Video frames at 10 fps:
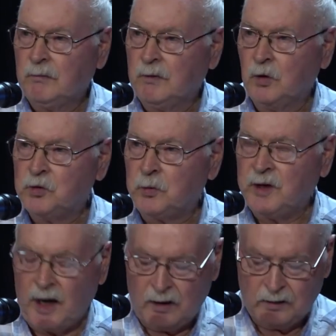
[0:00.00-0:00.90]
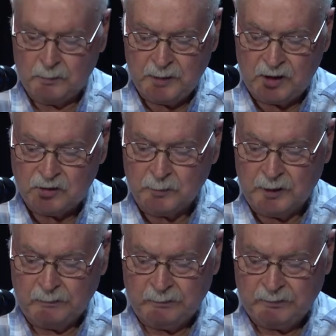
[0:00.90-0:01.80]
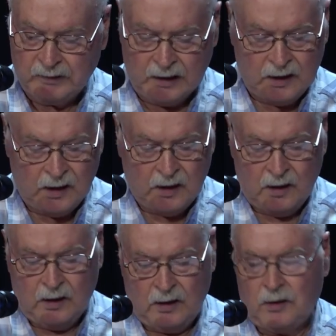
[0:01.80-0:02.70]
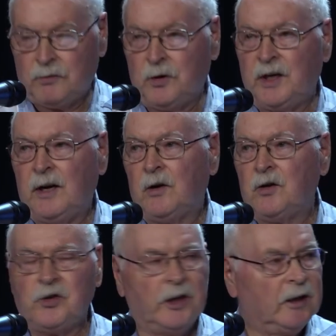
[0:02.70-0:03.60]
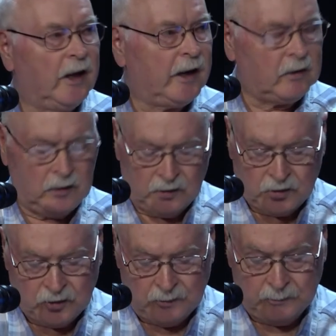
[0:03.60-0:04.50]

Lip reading: Those were down in the basement. 3 kerosene lanterns.